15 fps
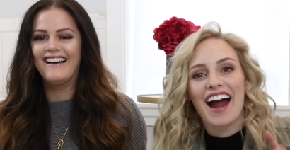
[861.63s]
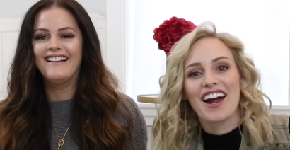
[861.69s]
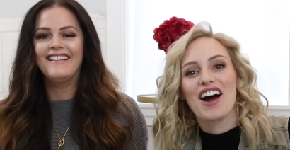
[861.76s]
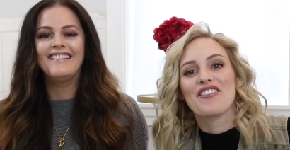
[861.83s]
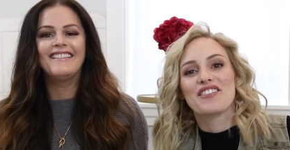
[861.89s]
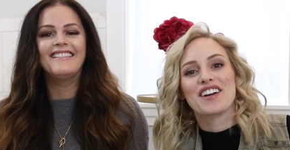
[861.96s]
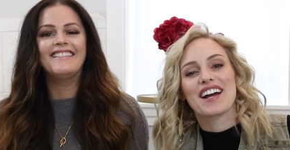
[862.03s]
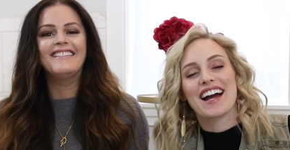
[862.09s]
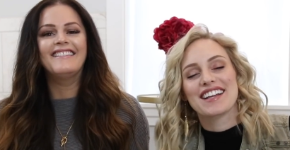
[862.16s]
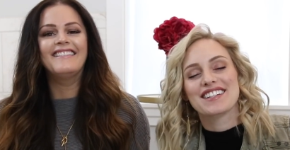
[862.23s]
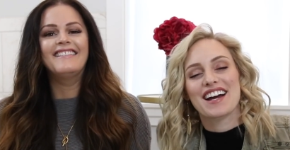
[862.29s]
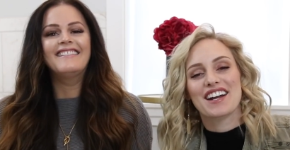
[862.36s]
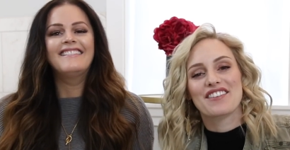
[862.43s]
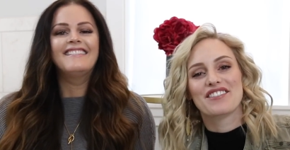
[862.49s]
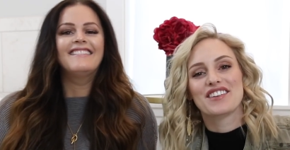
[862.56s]
Speaker 1: I hope you guys
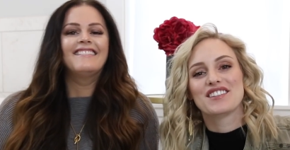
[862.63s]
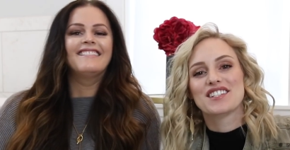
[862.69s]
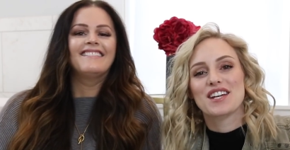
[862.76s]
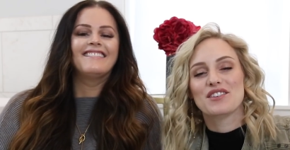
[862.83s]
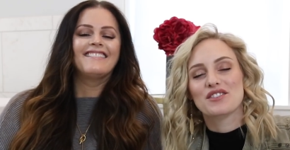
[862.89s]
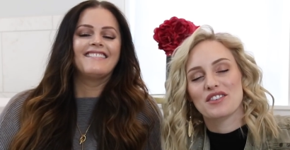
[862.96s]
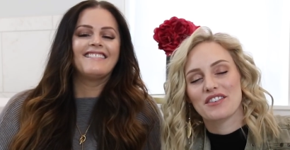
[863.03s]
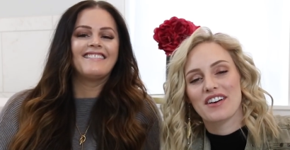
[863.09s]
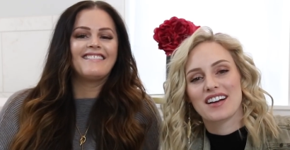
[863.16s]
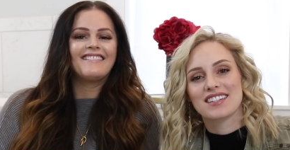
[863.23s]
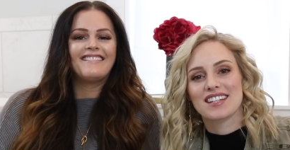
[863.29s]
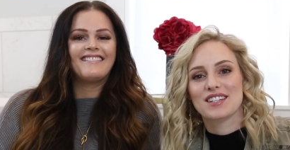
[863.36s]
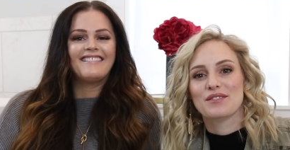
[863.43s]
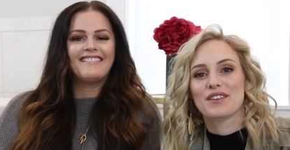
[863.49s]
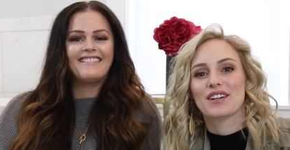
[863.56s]
got a few tips from
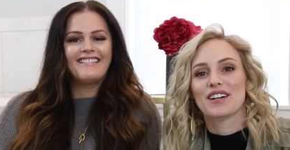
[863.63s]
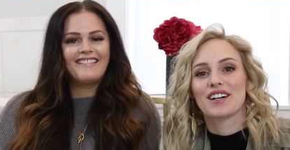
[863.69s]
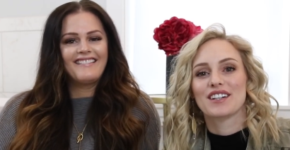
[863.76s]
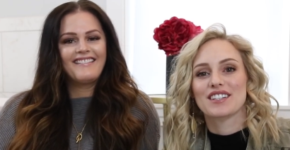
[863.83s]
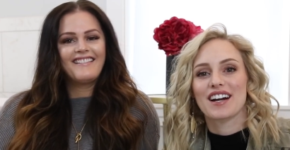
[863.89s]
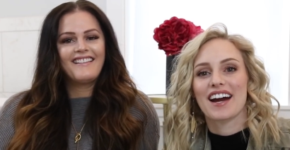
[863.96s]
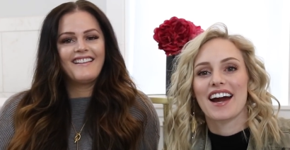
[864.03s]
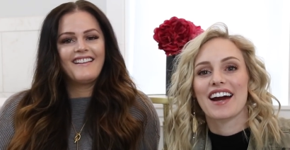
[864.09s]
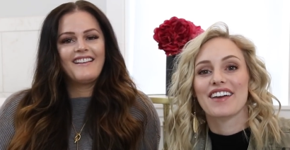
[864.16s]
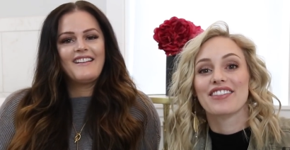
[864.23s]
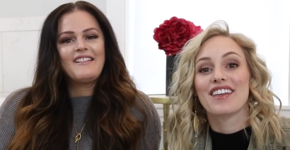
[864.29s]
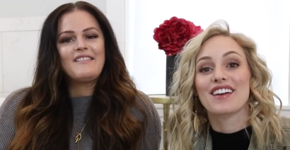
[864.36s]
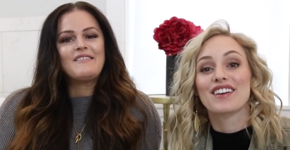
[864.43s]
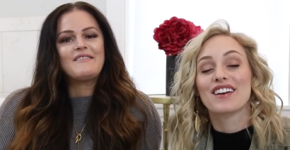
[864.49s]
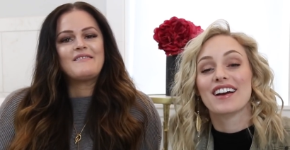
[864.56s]
us as we curled our
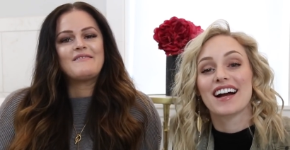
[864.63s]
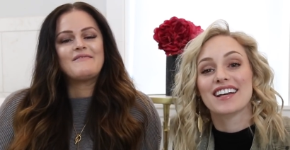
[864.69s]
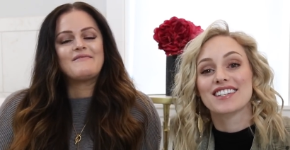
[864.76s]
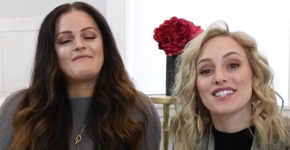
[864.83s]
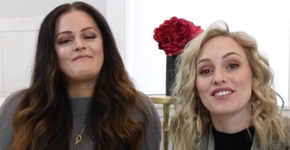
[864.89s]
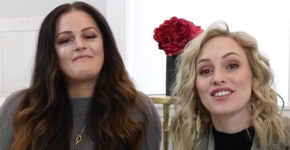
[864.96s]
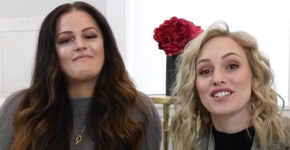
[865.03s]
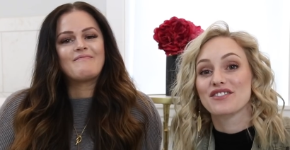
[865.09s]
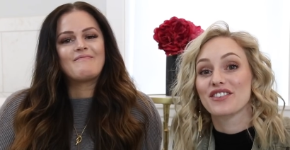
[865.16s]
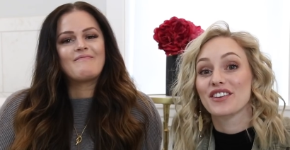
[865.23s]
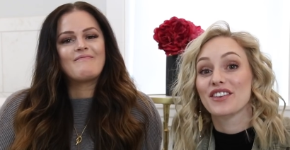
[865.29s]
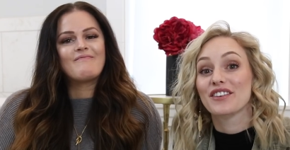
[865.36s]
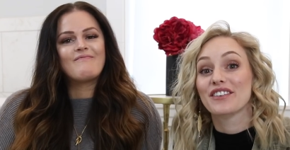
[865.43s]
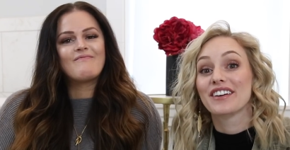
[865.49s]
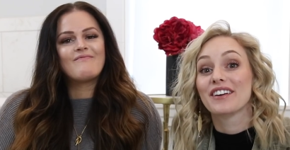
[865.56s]
hair. Thank you guys so much
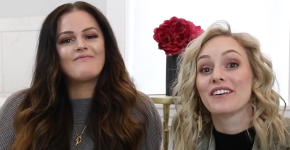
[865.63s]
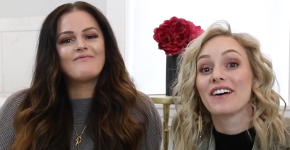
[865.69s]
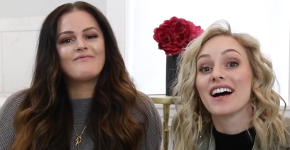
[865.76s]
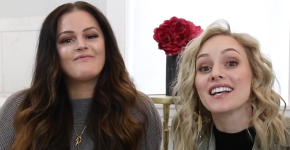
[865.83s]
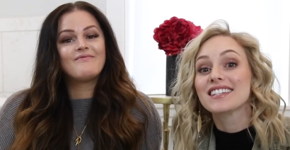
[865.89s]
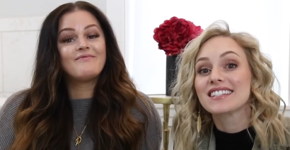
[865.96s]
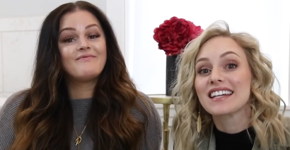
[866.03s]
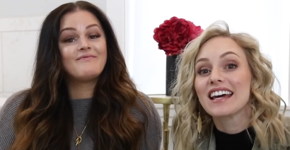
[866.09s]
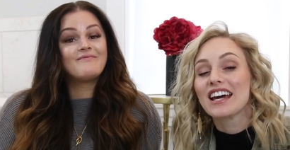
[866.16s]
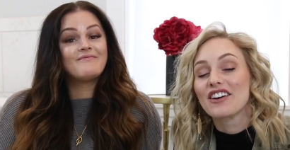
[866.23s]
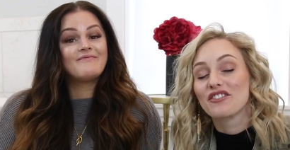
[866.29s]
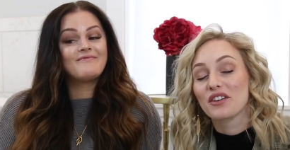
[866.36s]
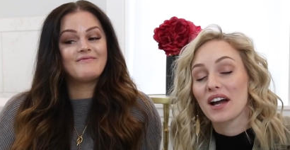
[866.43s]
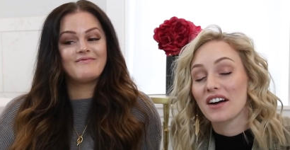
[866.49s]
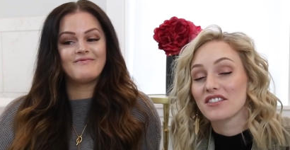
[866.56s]
for the request.
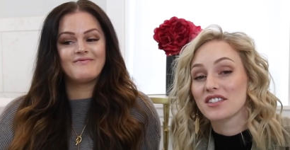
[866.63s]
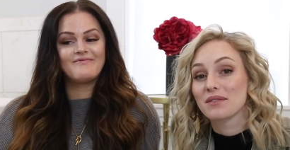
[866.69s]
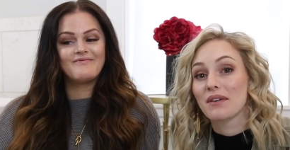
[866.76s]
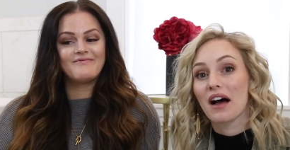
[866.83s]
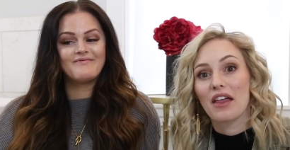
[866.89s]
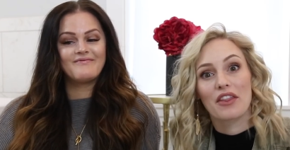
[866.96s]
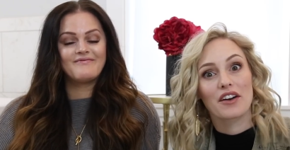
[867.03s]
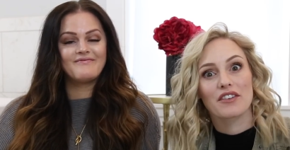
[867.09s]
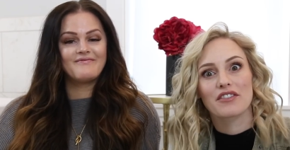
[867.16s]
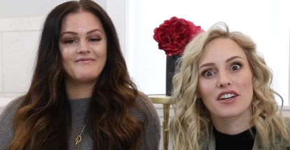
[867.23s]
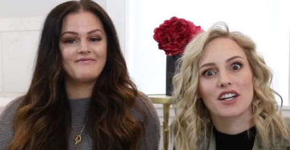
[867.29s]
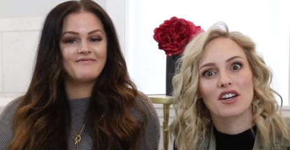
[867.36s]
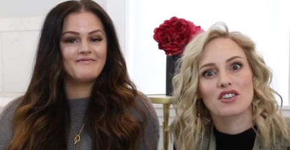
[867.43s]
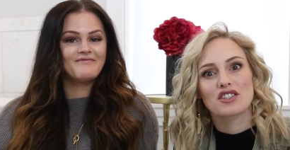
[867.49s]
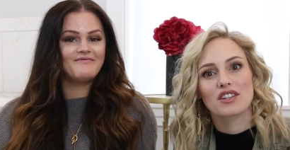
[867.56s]
If you have some other
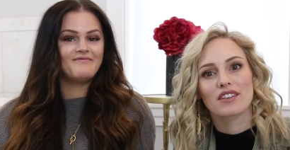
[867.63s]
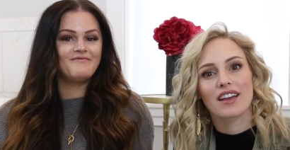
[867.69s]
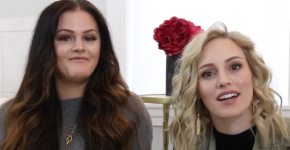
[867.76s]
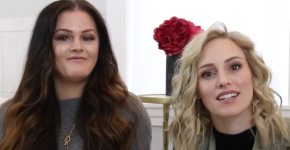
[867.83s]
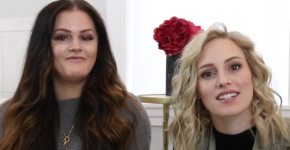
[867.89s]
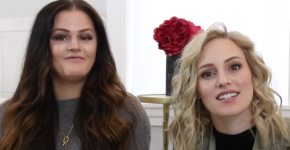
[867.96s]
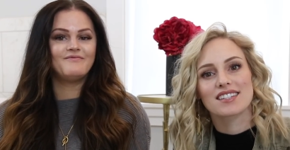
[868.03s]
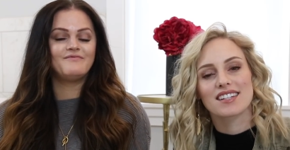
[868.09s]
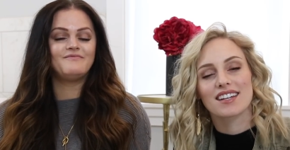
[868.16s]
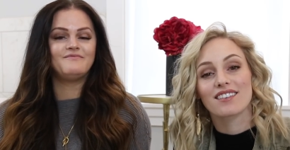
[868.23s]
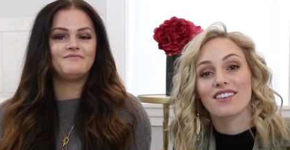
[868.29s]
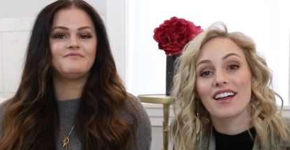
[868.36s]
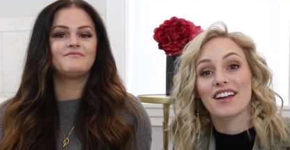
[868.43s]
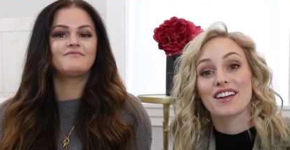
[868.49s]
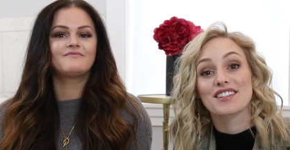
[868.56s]
videos you'd like to see,
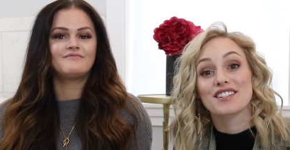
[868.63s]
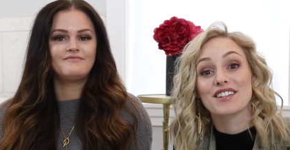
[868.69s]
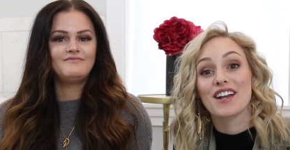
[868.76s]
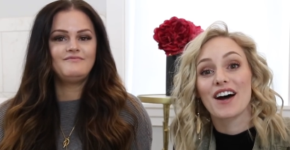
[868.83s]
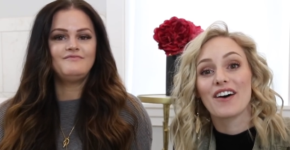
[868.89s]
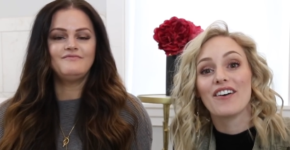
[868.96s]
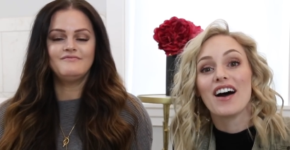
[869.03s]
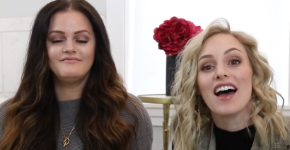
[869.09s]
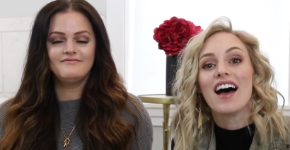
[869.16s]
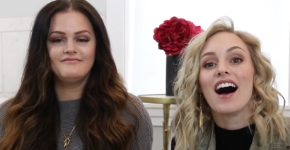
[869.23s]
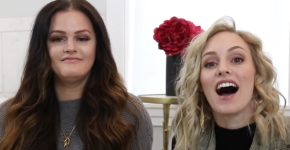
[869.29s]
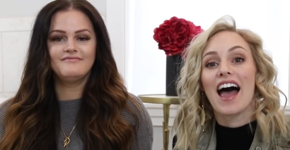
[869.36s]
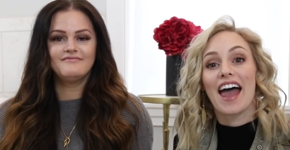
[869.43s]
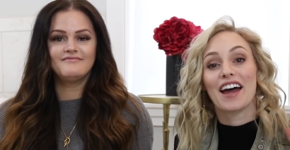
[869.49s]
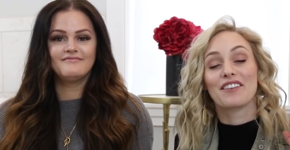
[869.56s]
let us know.
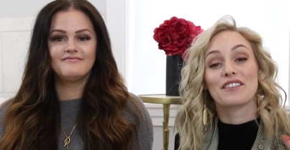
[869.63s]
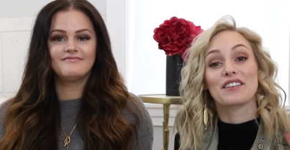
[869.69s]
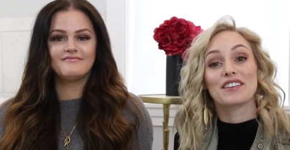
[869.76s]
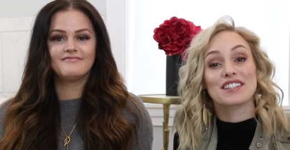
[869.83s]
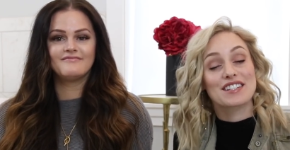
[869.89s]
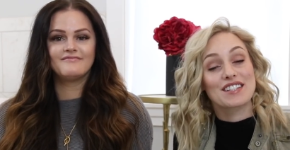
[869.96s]
And we will